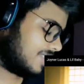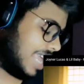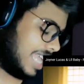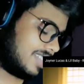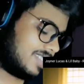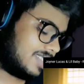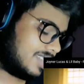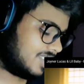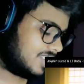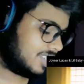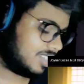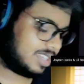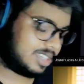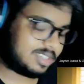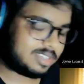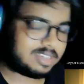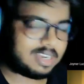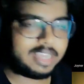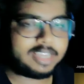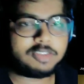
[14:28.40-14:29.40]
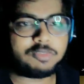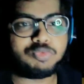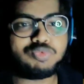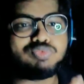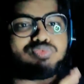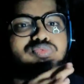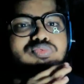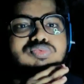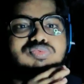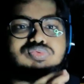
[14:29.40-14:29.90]
transition is like
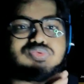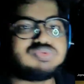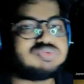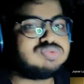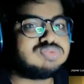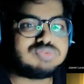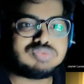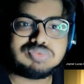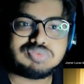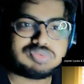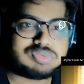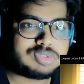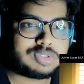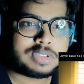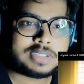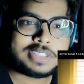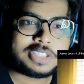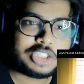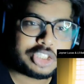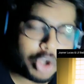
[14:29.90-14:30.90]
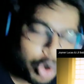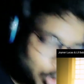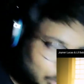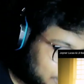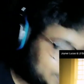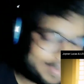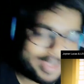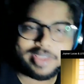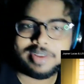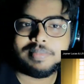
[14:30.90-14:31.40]

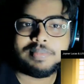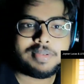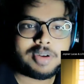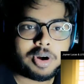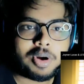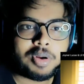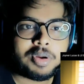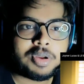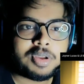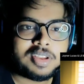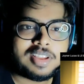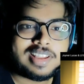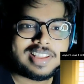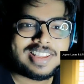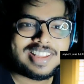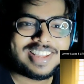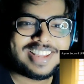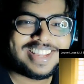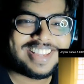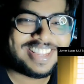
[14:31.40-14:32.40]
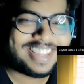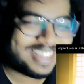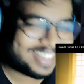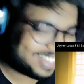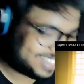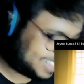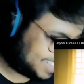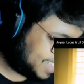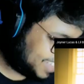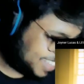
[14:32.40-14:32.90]
stupid, bro.
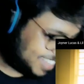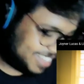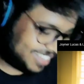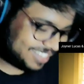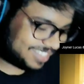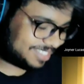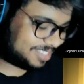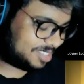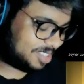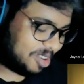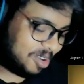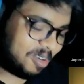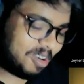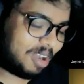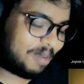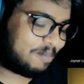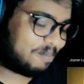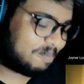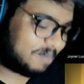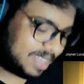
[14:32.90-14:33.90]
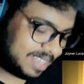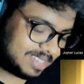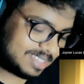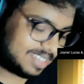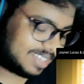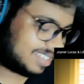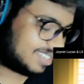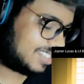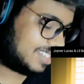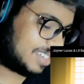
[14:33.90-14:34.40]
It's so
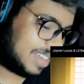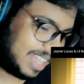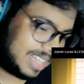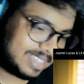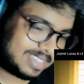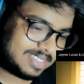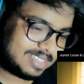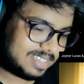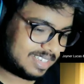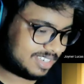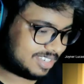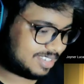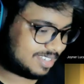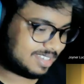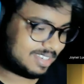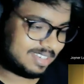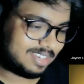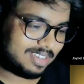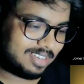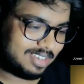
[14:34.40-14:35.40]
amazing transition,